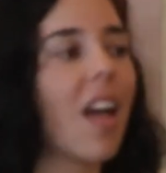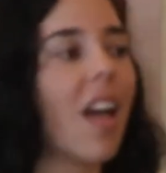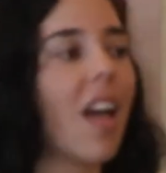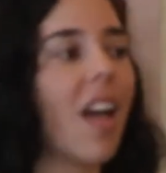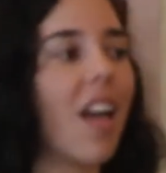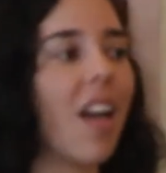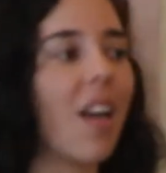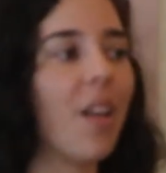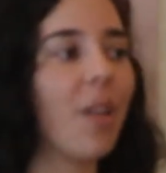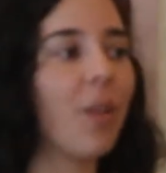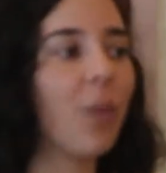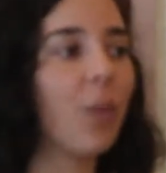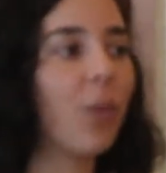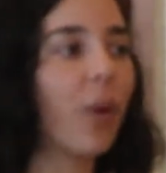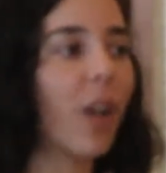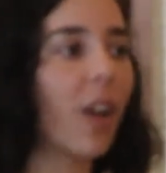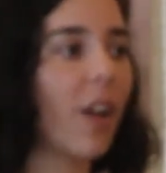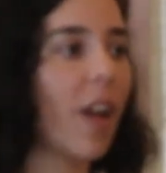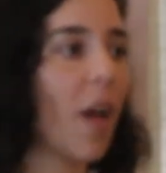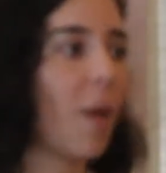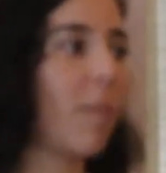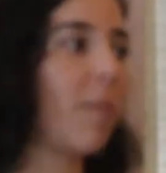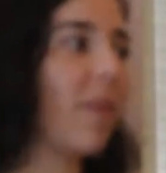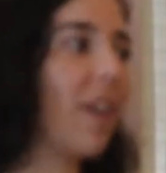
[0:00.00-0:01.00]
And we are
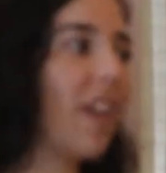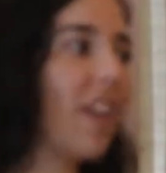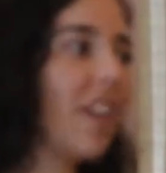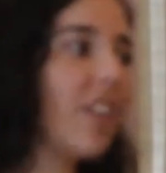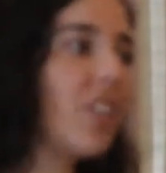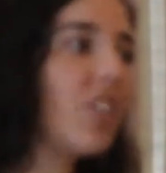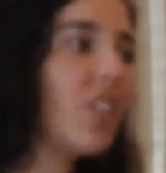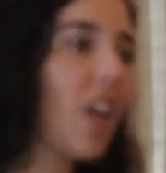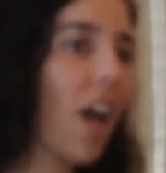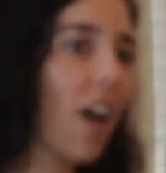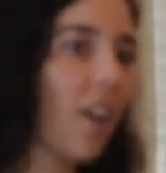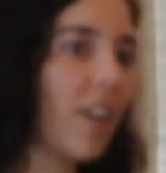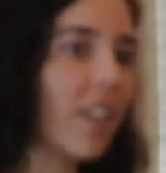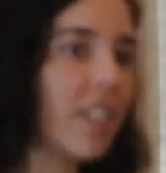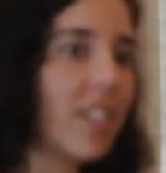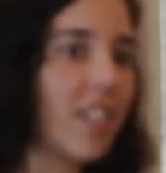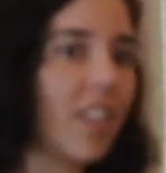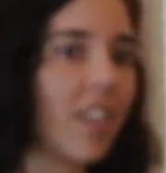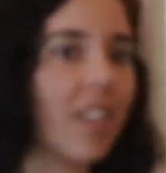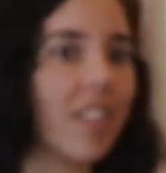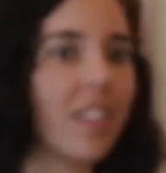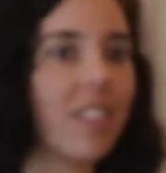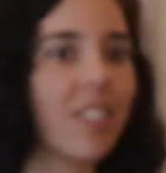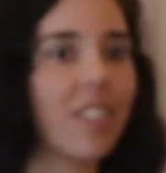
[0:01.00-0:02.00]
helping
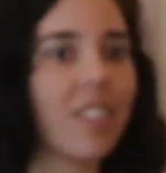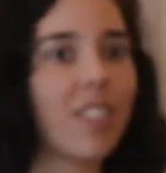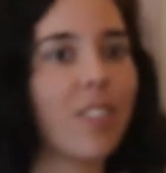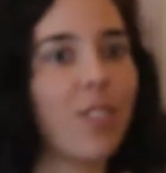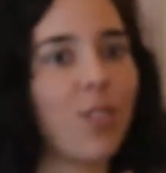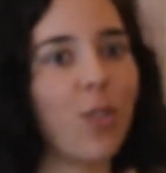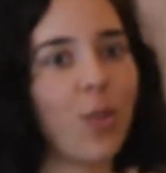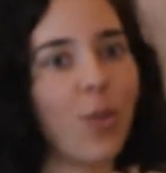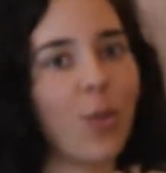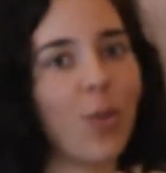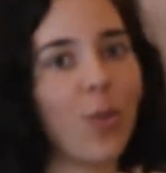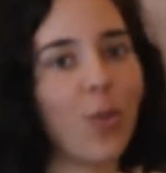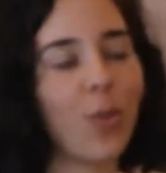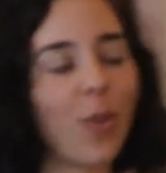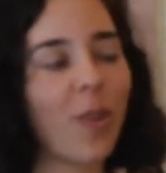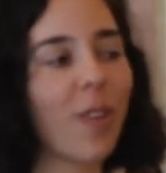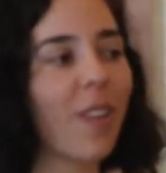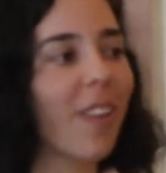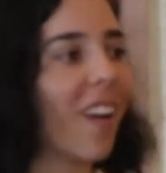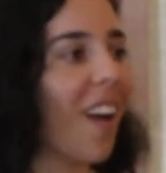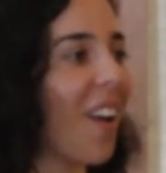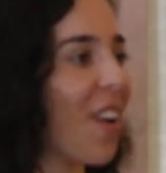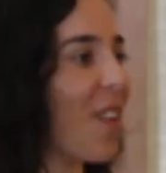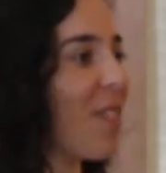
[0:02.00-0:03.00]
charities to
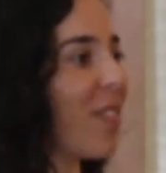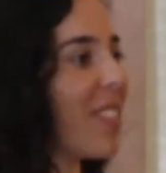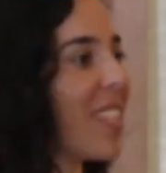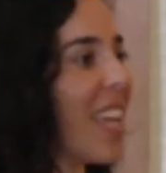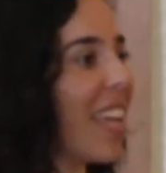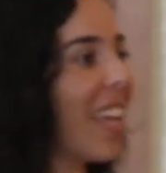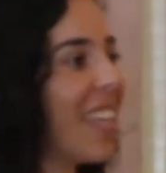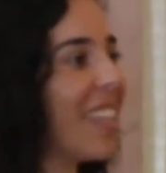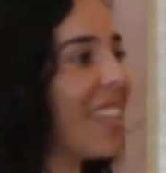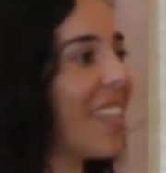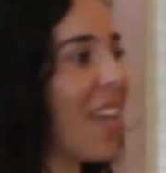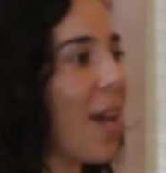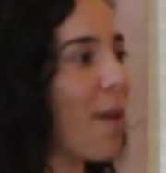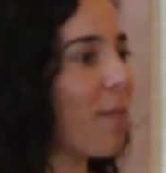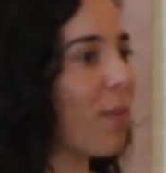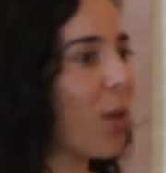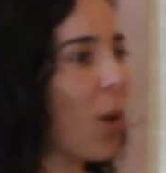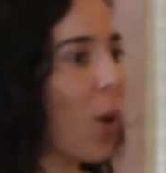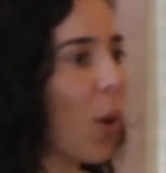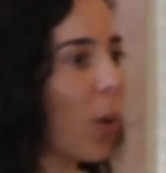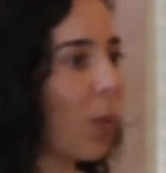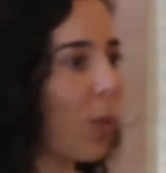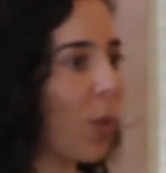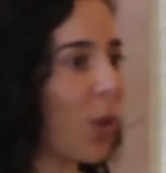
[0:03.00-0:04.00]
kind of taking them the
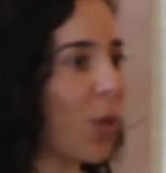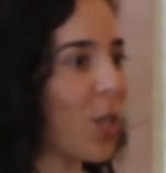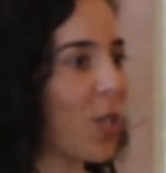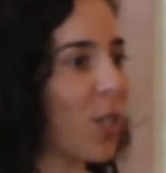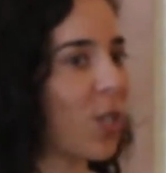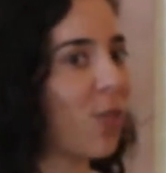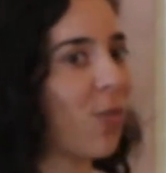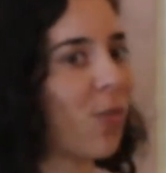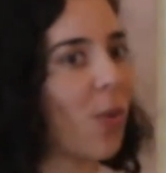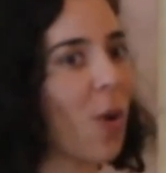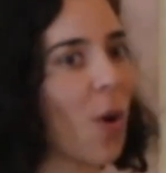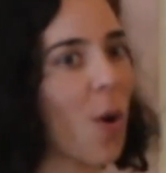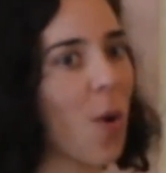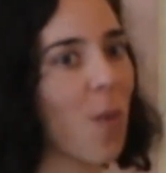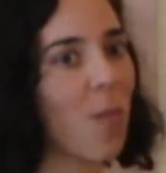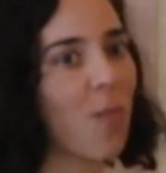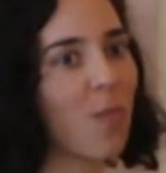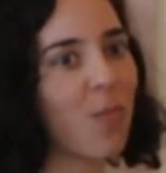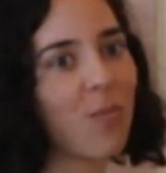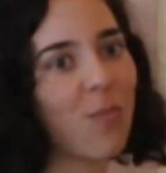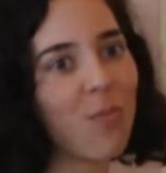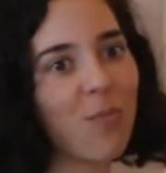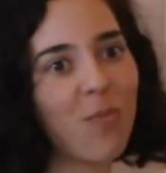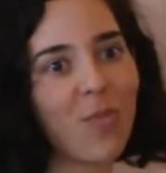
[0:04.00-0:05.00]
whole process from
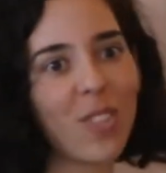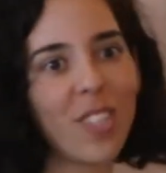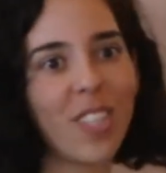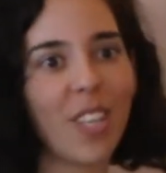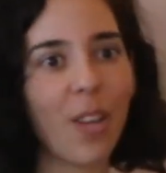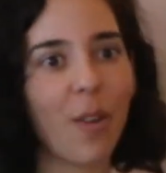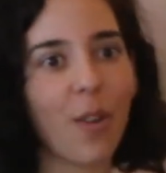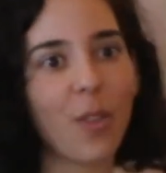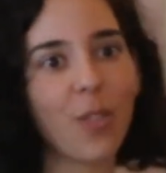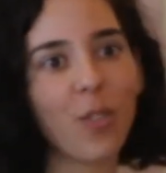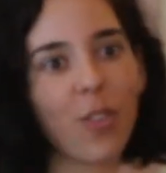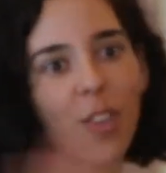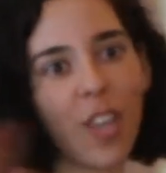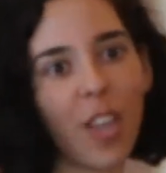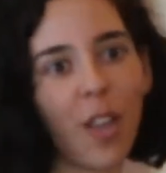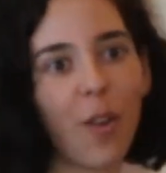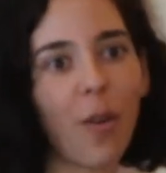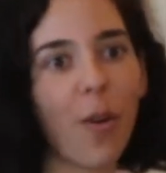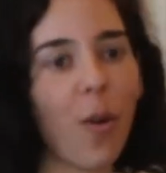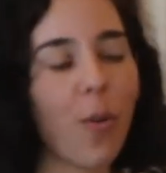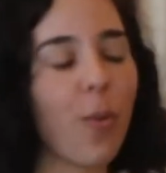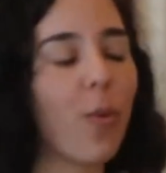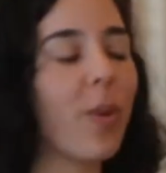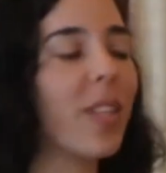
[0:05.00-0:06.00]
zero to
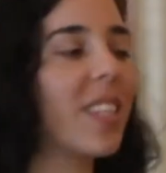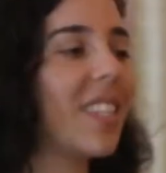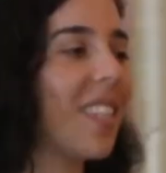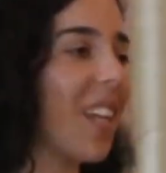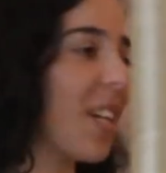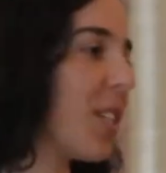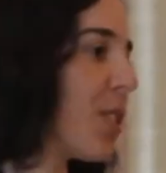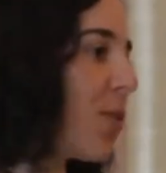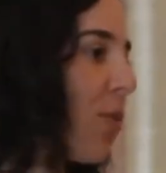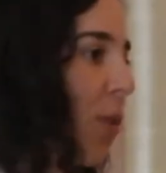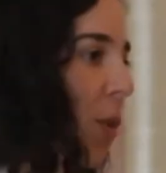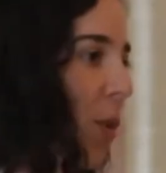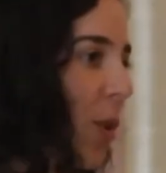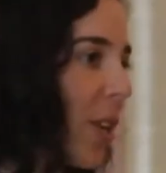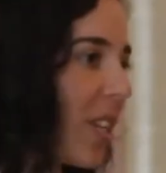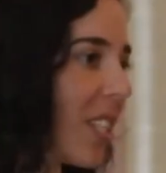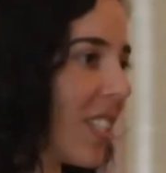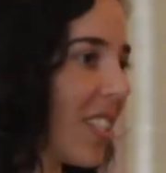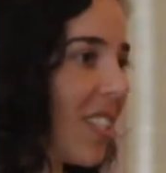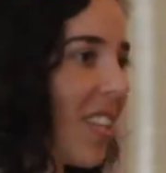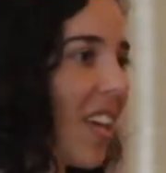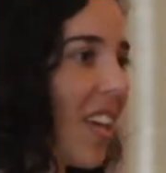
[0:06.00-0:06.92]
hero with Salesforce.